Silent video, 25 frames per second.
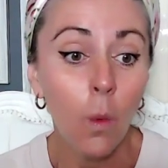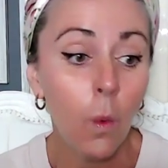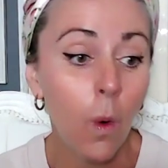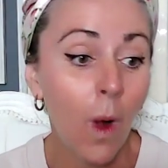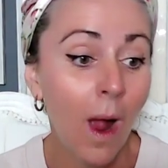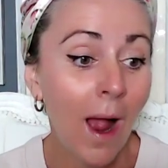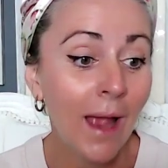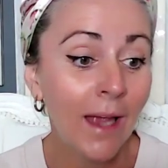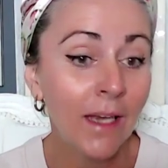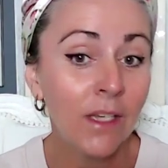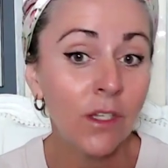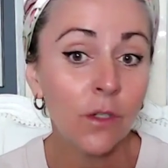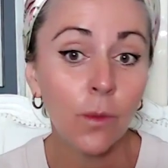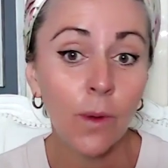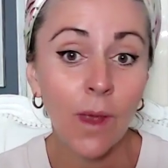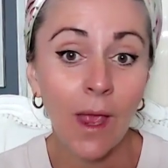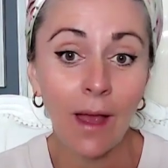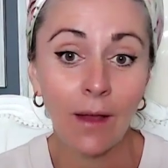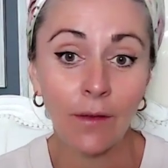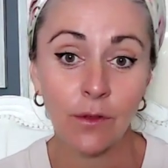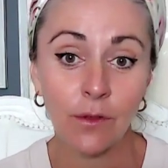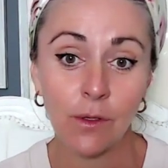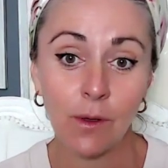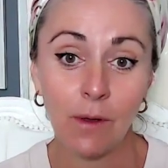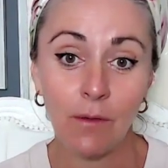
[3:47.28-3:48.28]
why do we
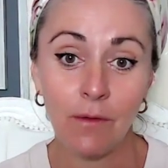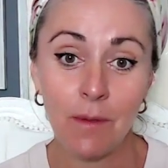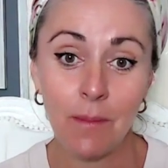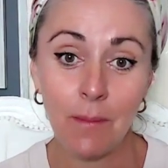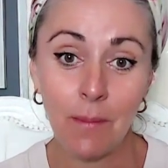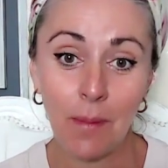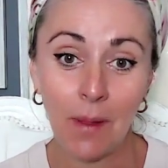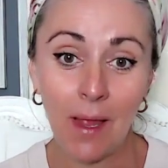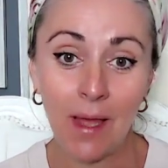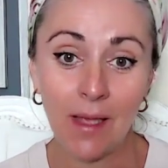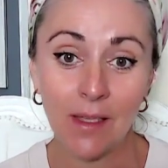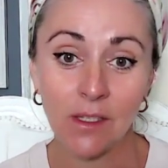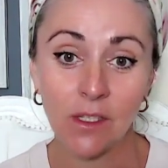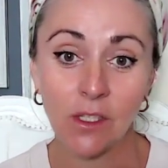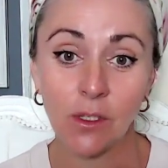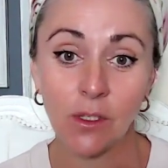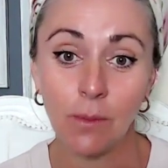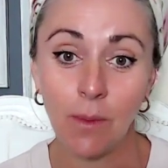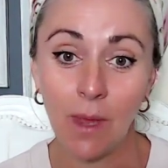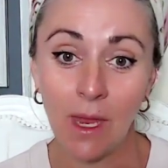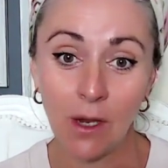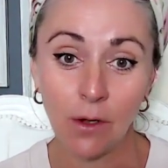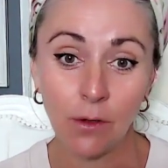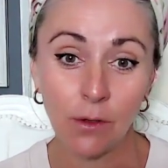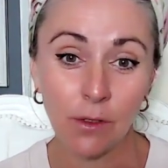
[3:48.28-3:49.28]
have to have implants to
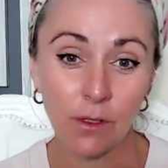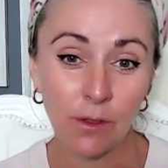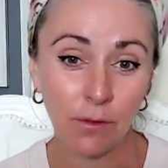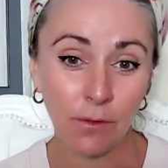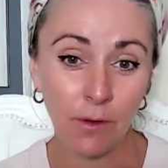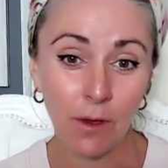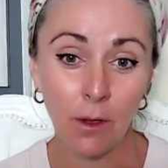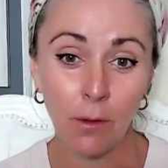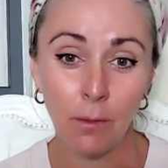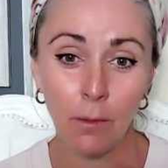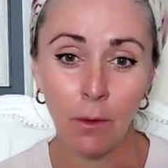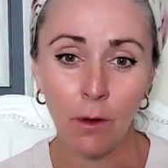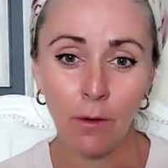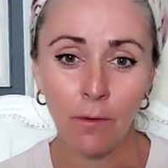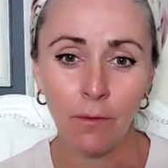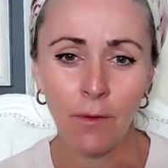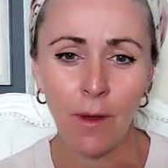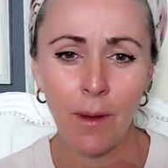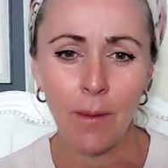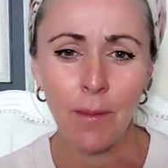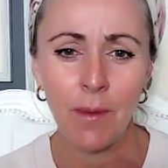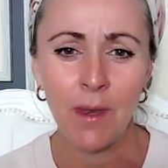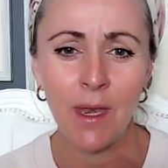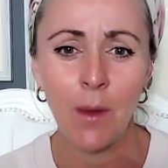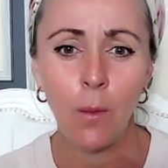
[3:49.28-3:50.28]
make us feel more
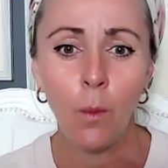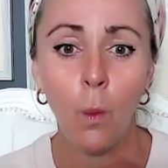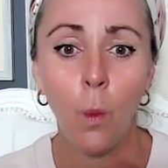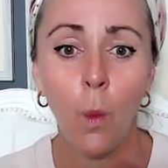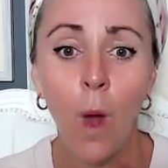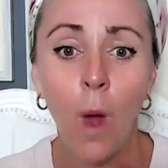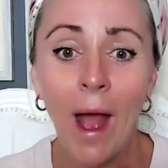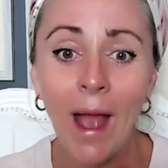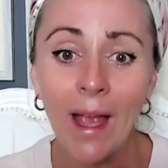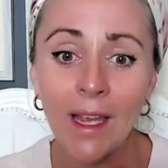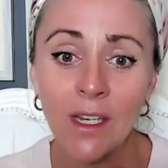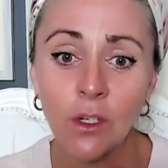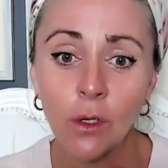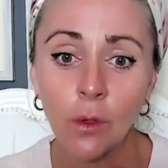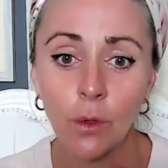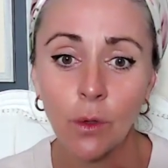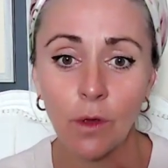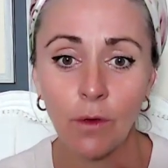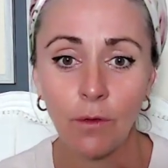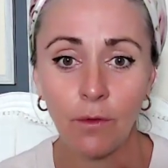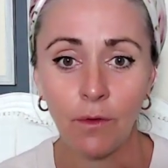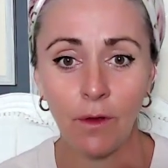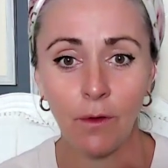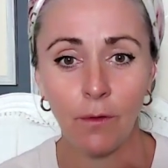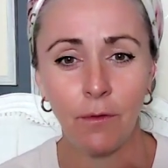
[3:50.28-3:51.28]
feminine? Why don't
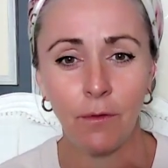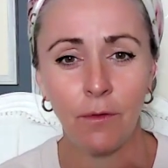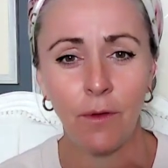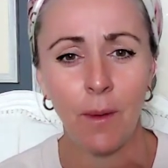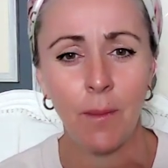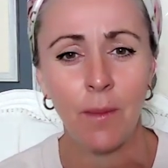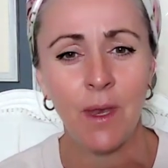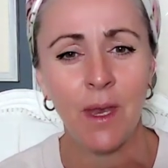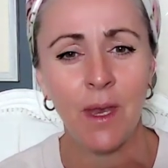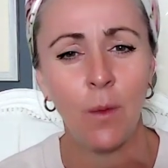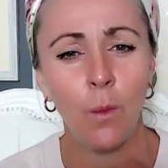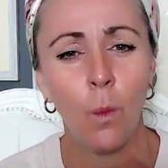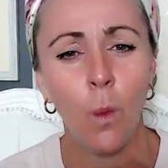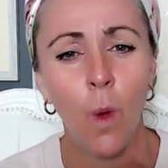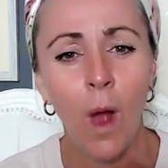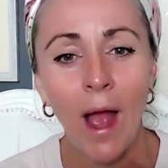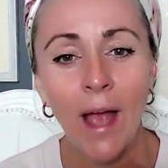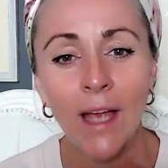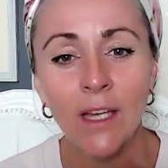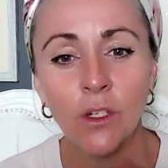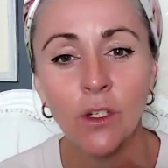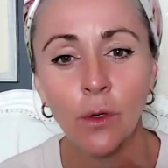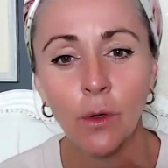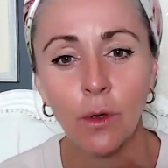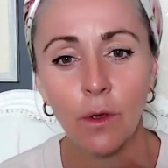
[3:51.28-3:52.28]
you feel feminine?
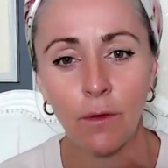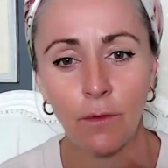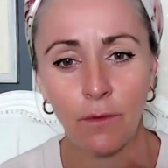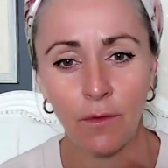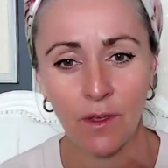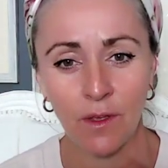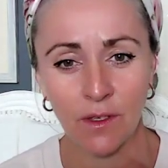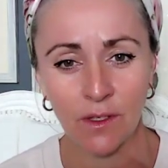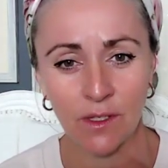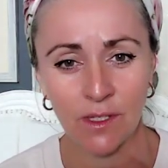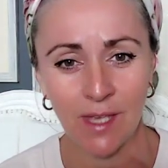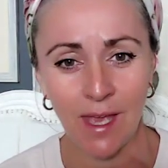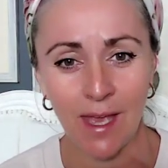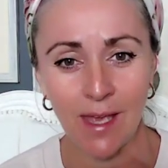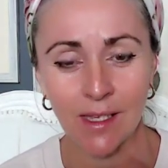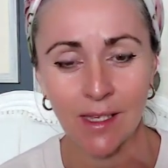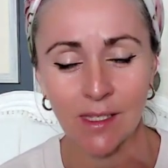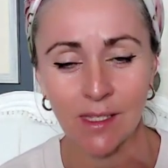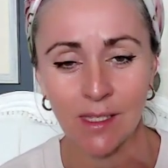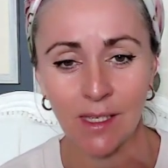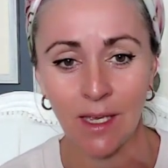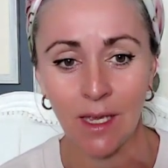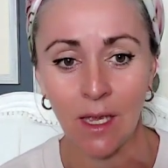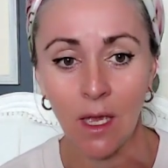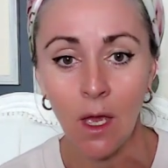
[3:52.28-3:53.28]
Why don't you feel
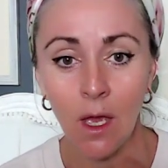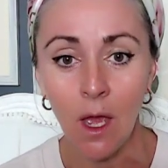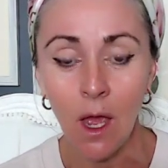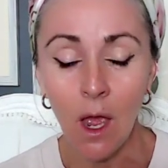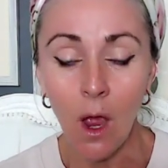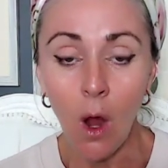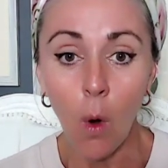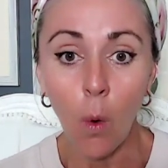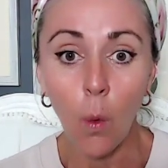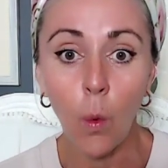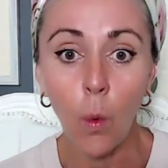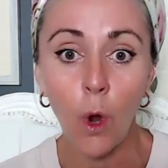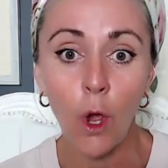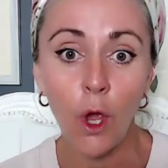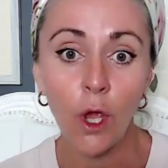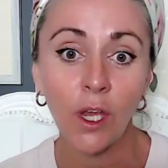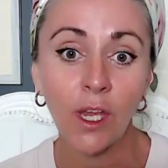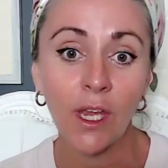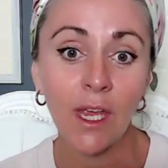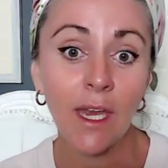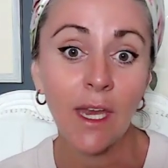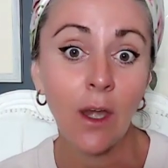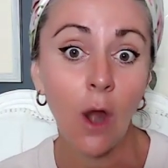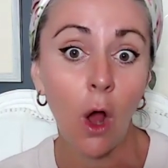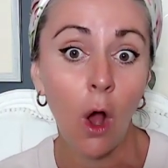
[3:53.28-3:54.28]
sexy?
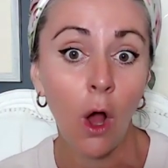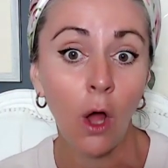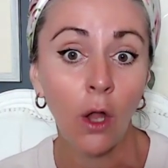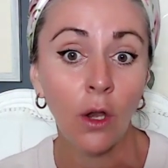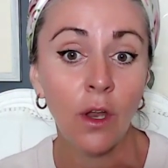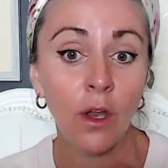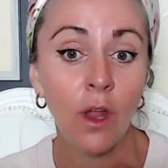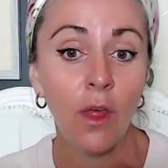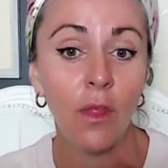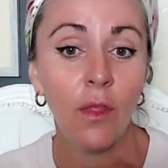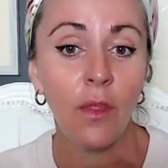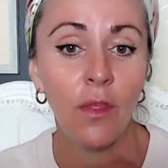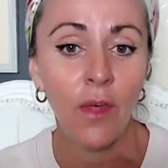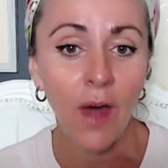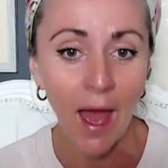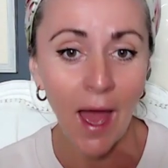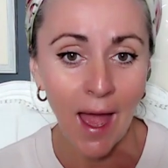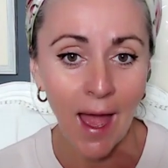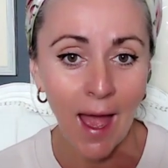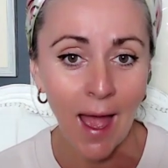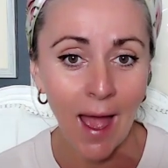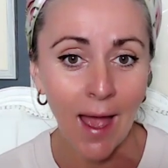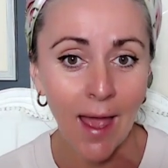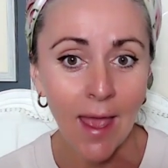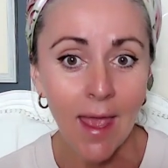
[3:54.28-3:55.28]
Working on
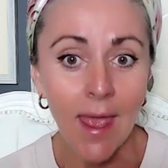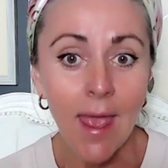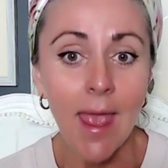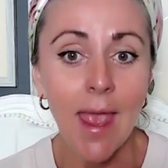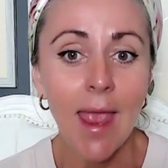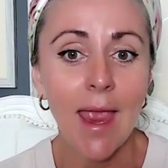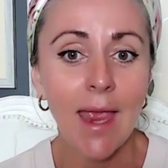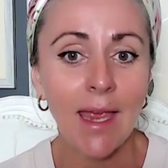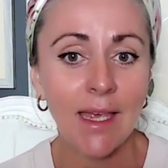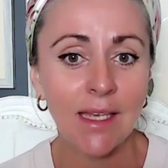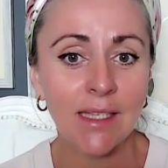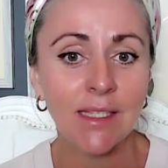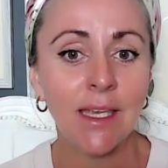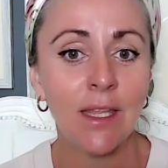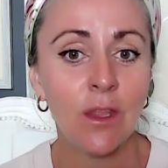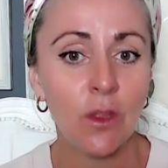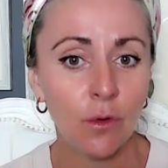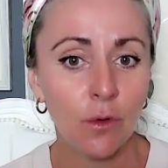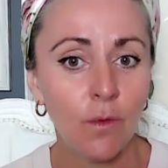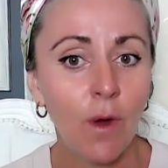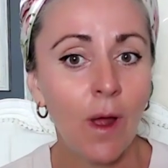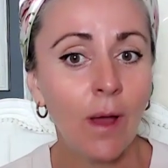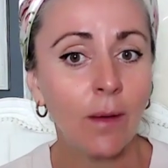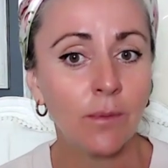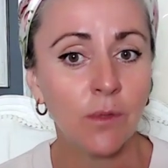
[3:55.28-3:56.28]
that is in
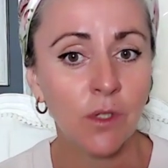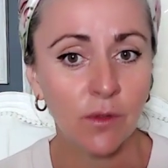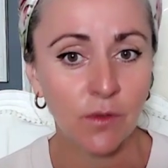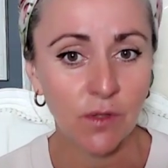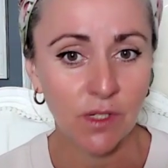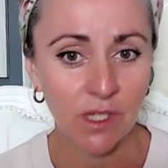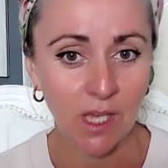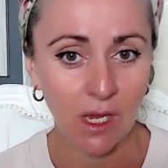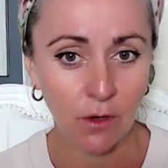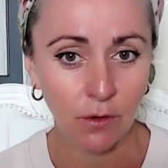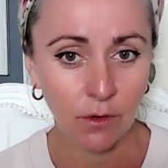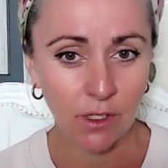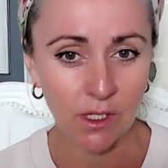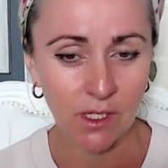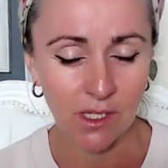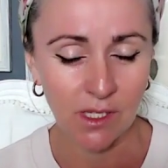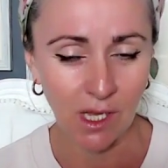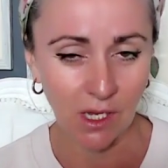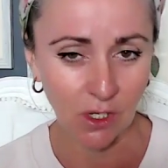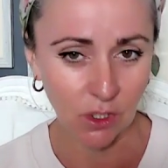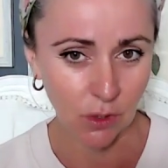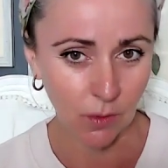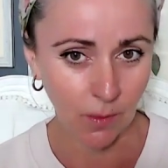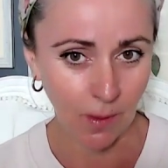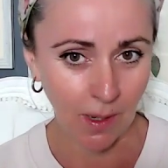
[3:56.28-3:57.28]
the realms of sacred
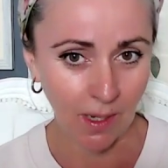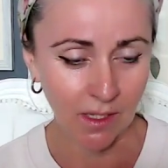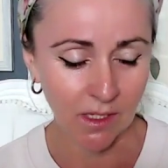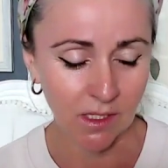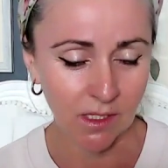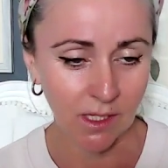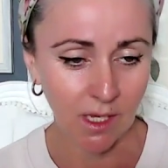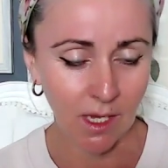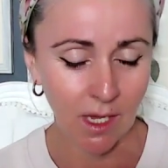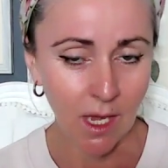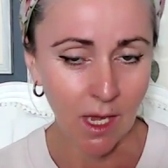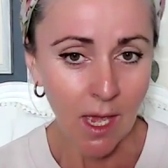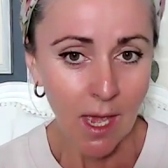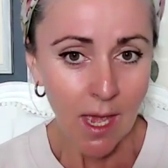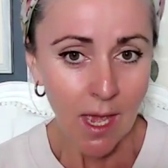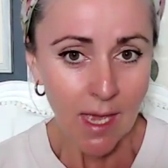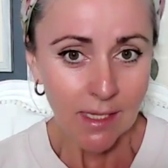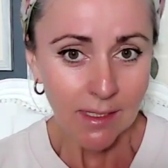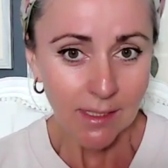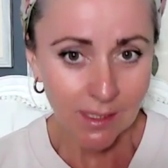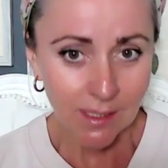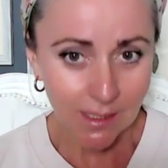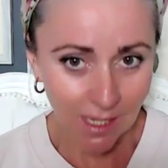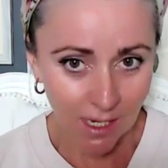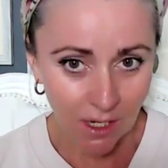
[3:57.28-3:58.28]
sexuality.
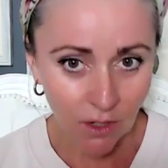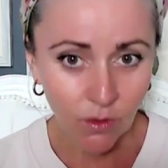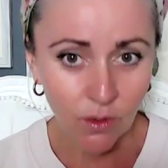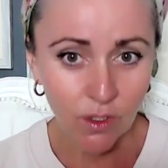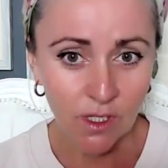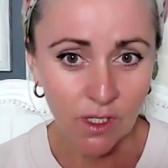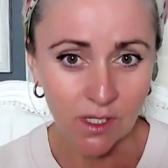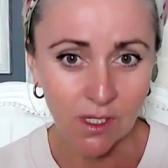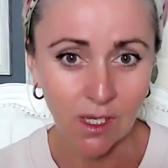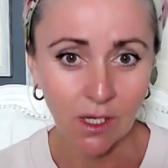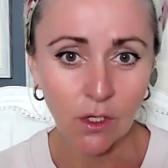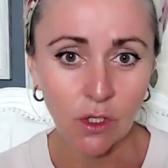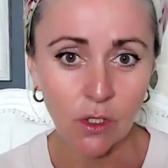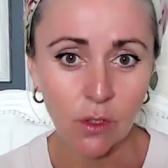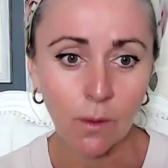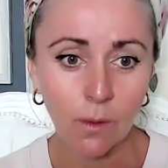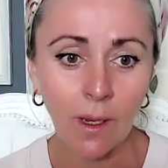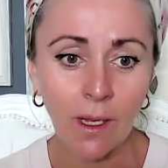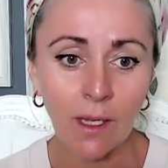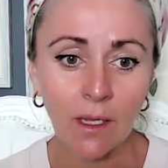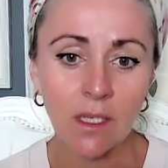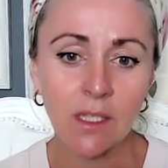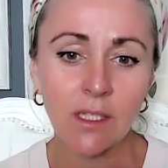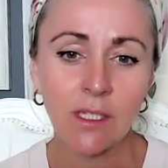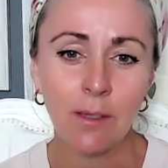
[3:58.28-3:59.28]
Sacred
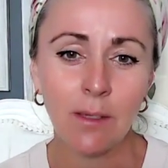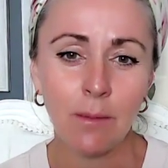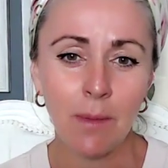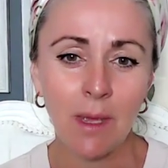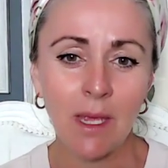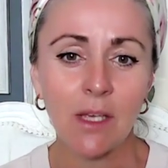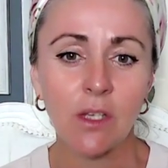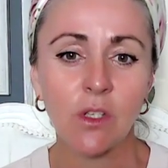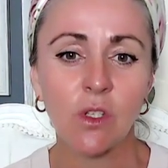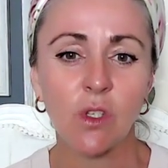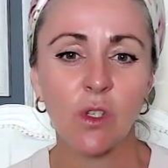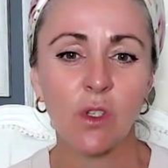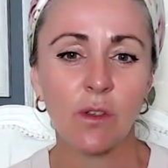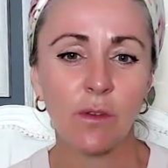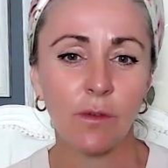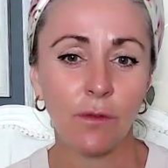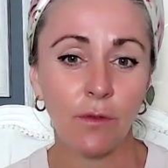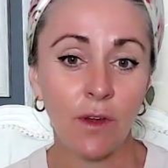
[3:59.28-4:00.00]
sexuality makes us